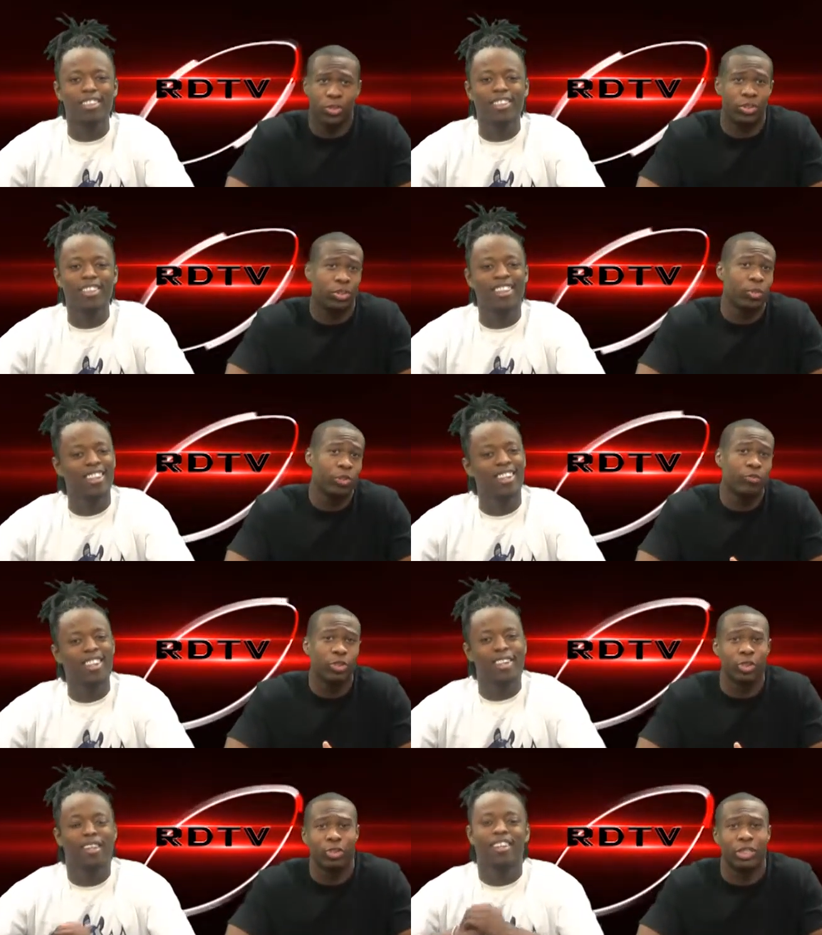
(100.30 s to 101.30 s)
Speaker 1: and 3 for
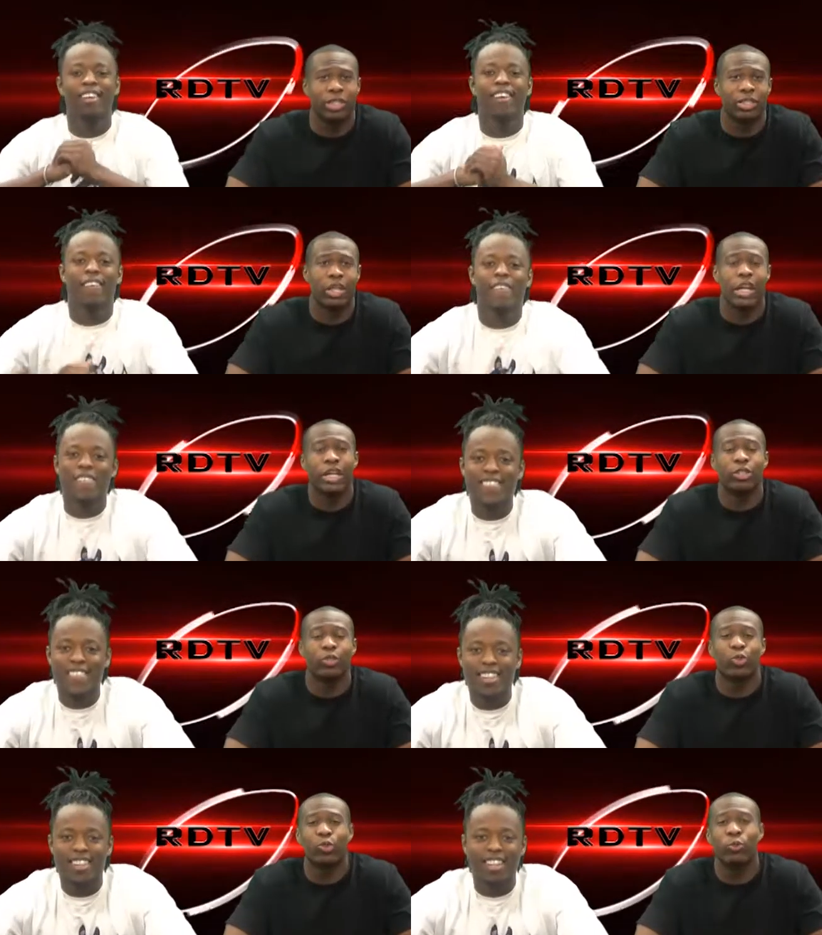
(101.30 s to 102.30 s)
students.
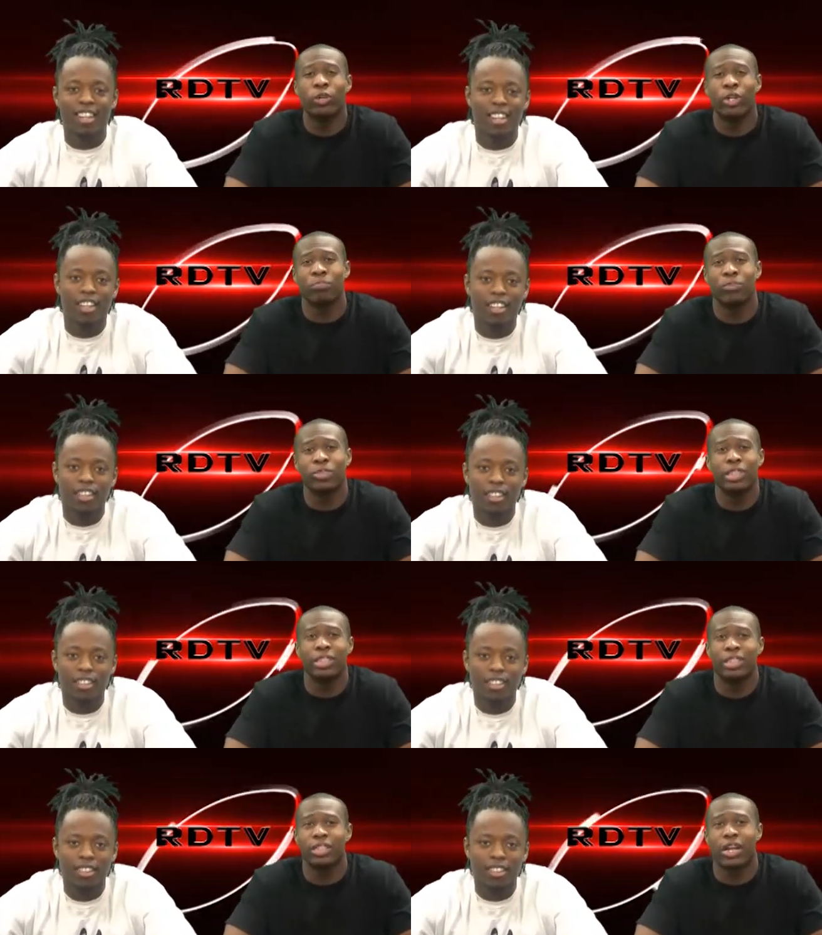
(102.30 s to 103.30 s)
School board
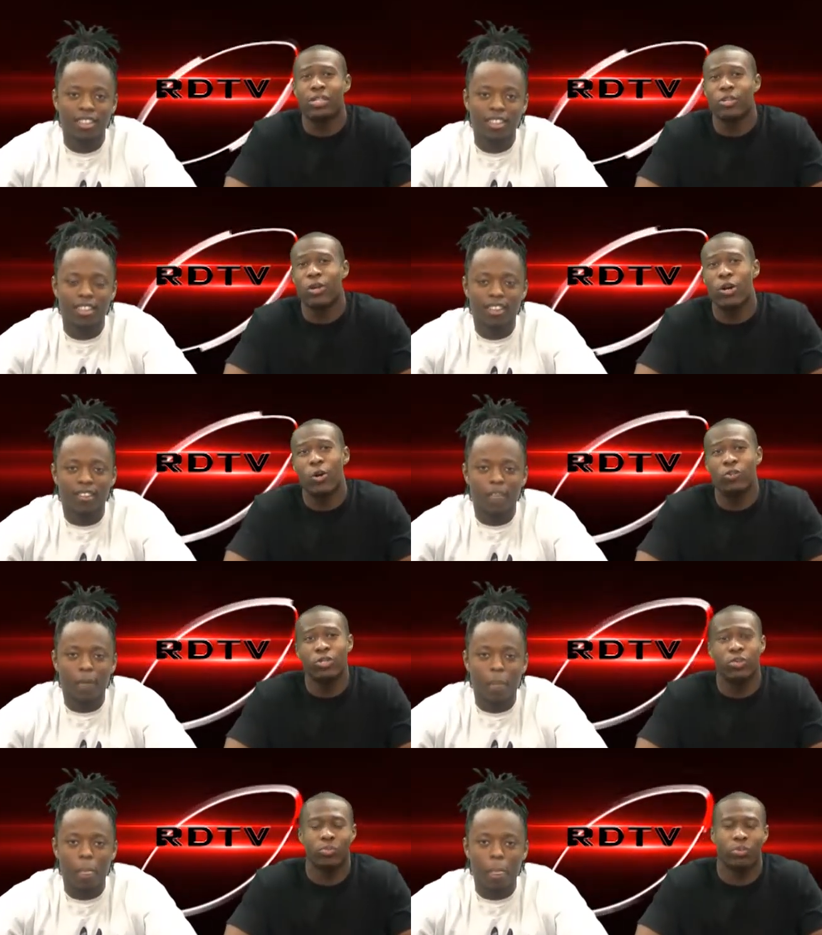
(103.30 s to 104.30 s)
employees and scholar card
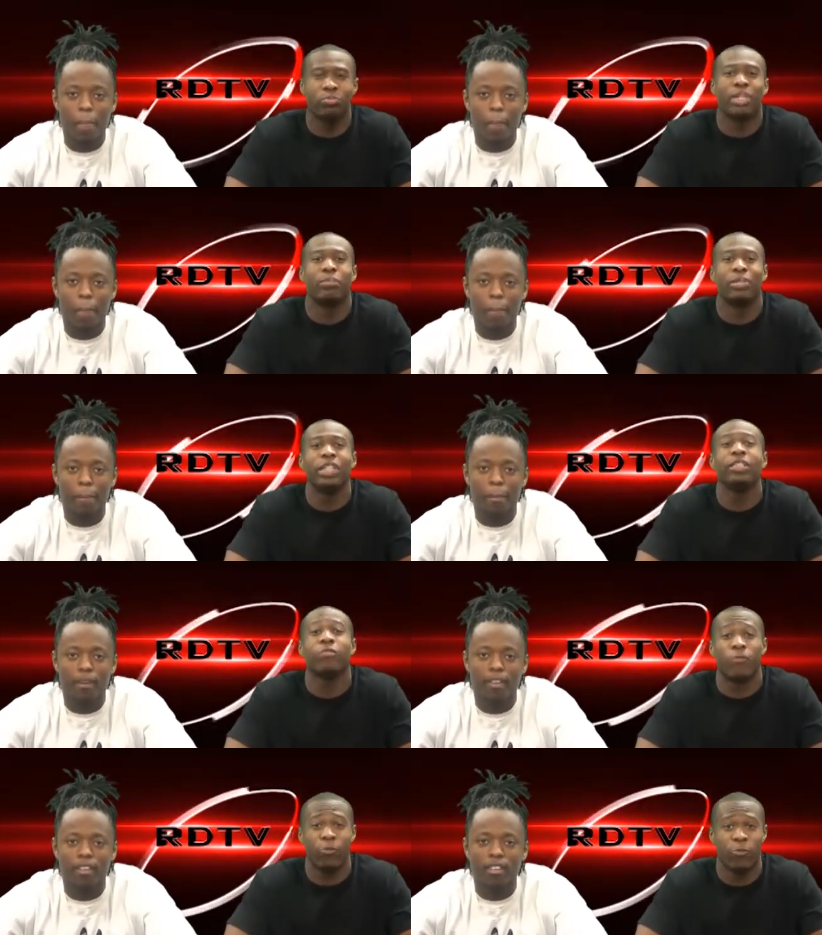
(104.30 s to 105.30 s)
holders will be admitted
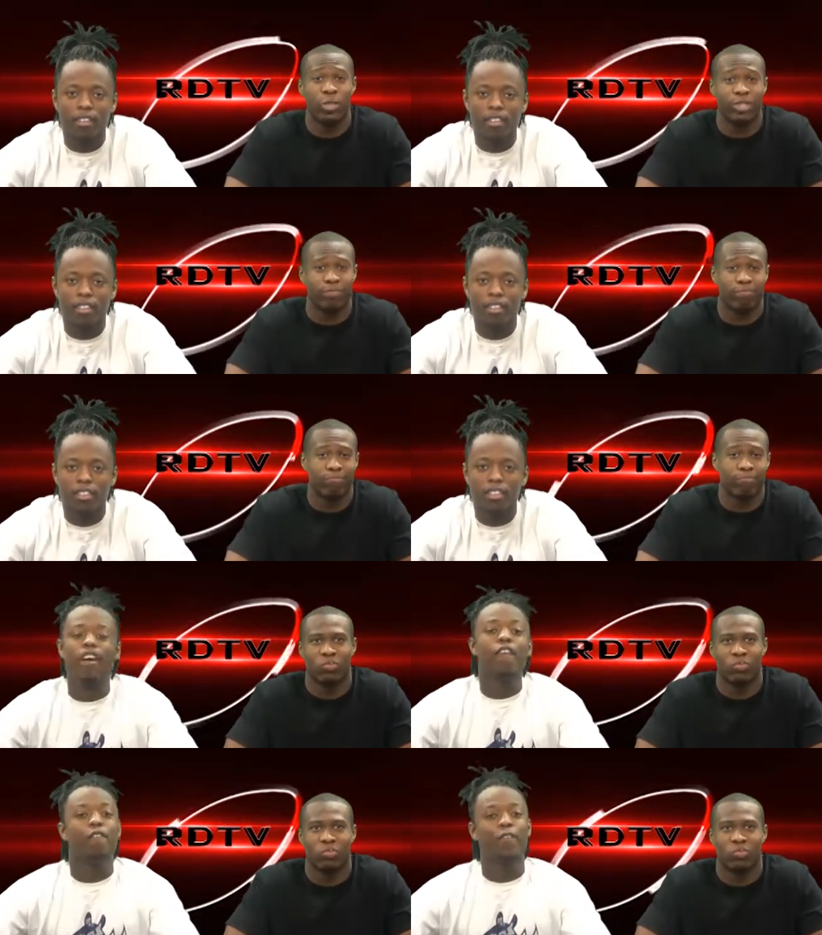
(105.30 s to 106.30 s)
free.
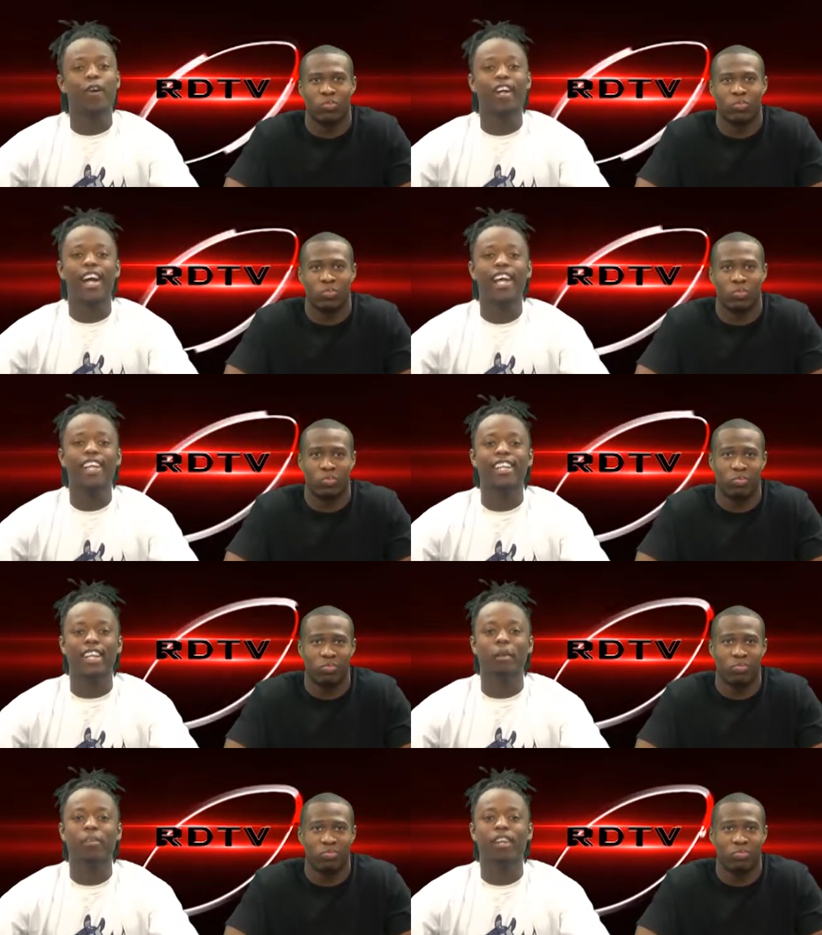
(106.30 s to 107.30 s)
Speaker 2: Florida
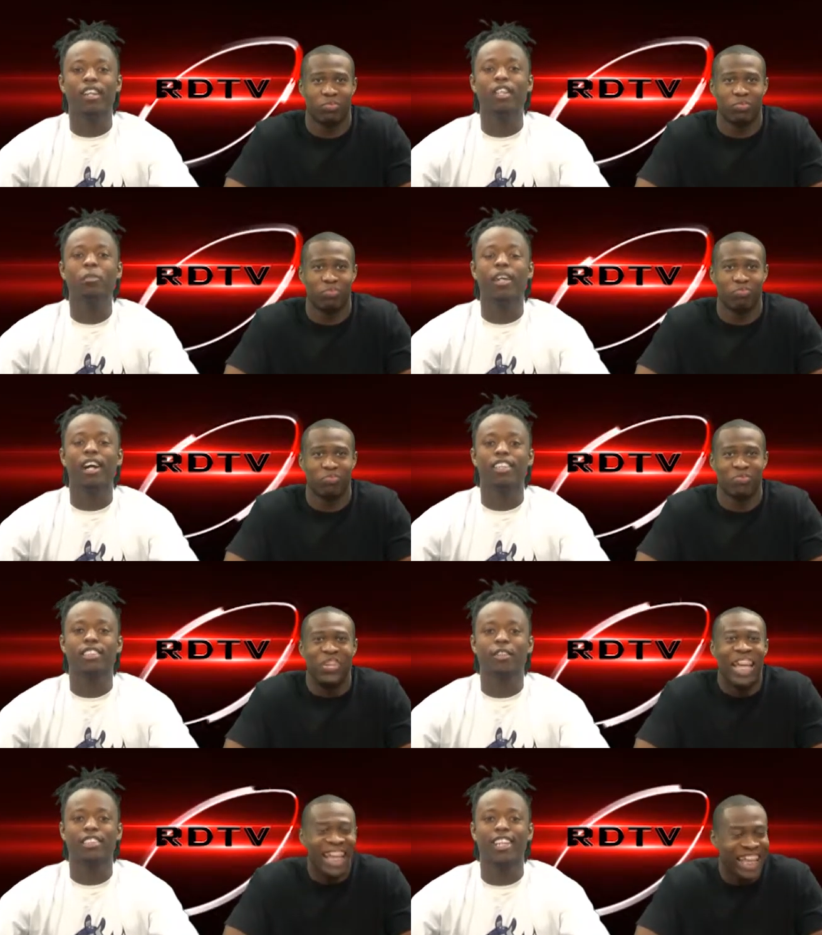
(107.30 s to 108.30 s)
A&M Alumni
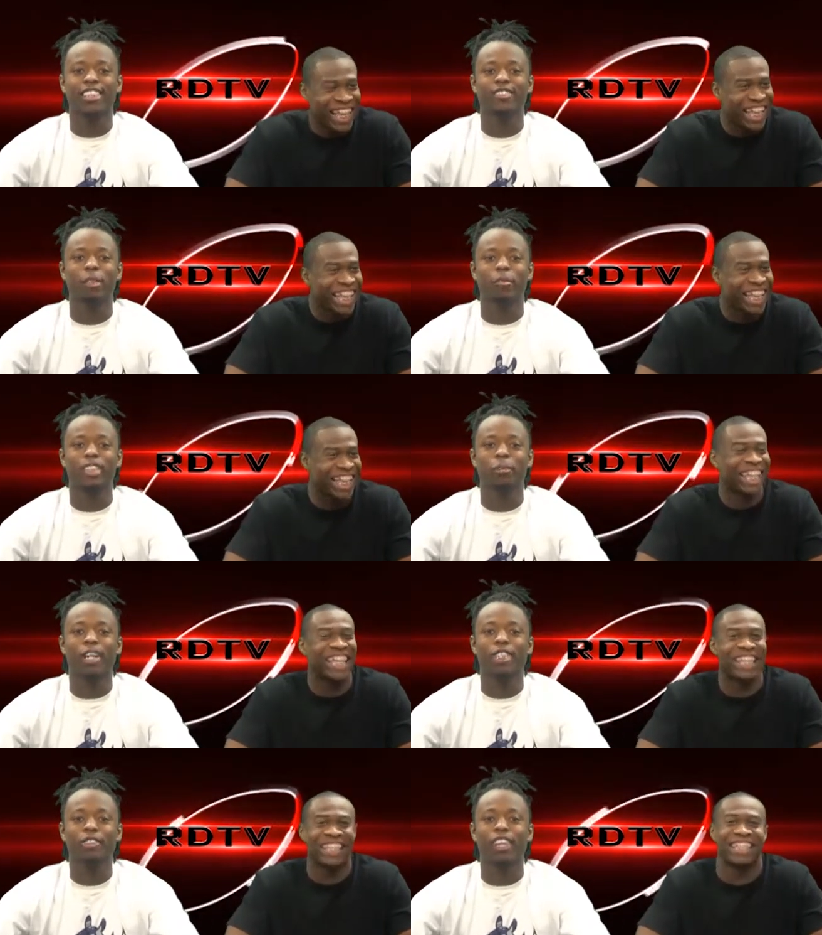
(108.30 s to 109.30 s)
Association will be
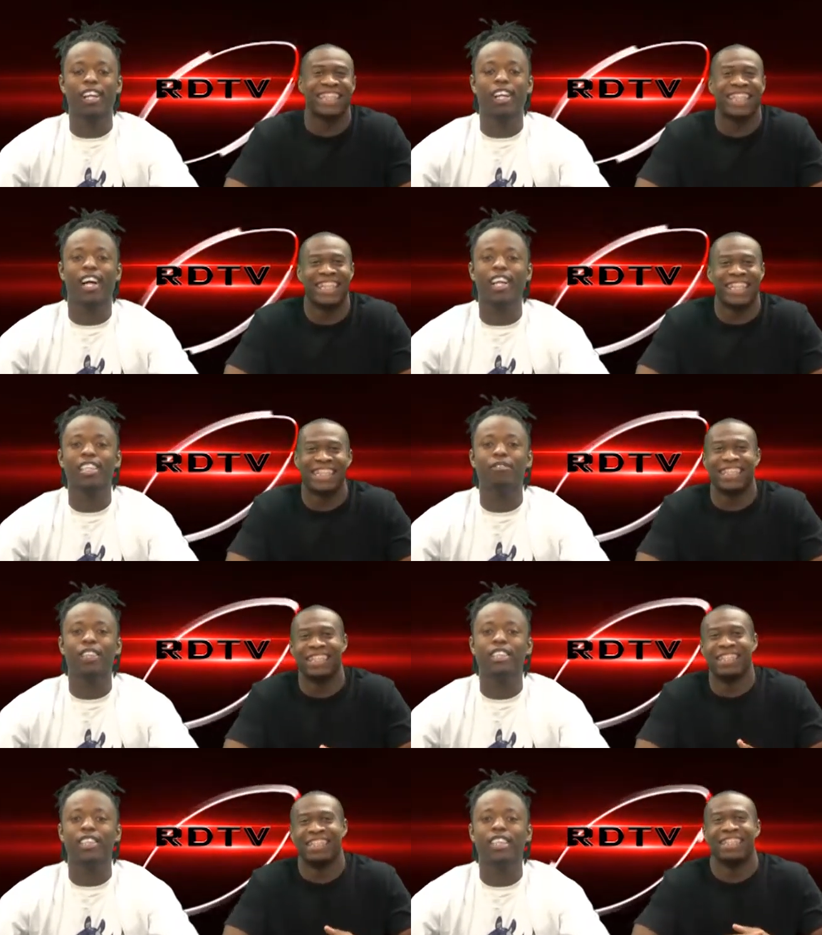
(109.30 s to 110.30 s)
sponsoring a college
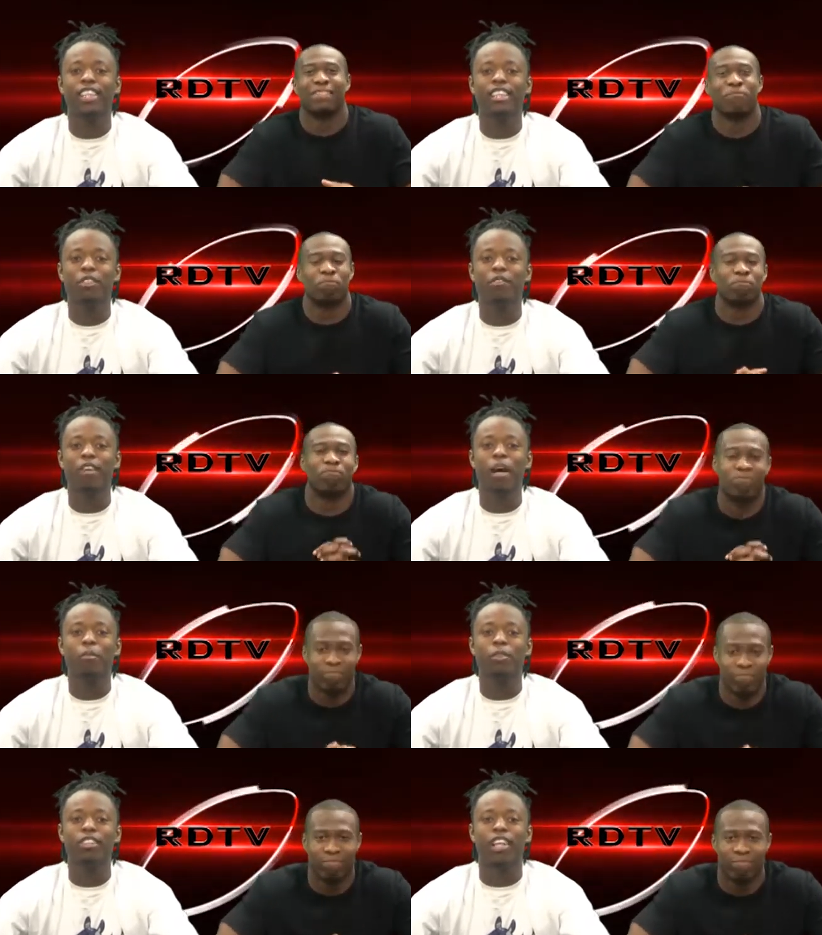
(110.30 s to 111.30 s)
visit to
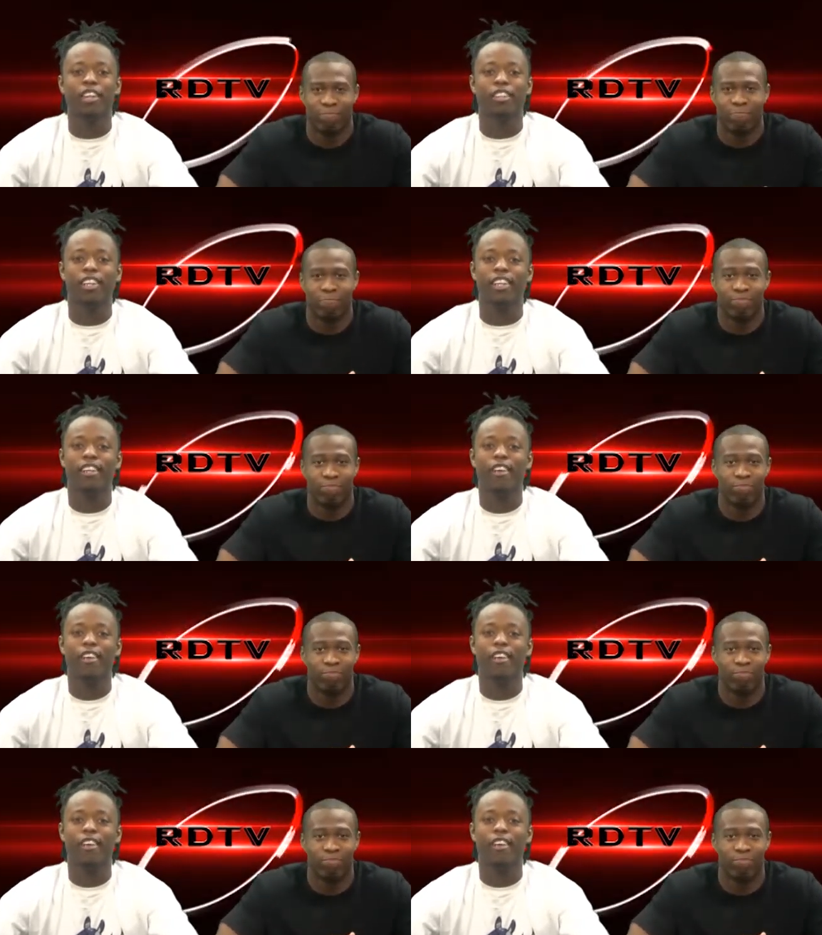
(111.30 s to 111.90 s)
FAMU Saturday,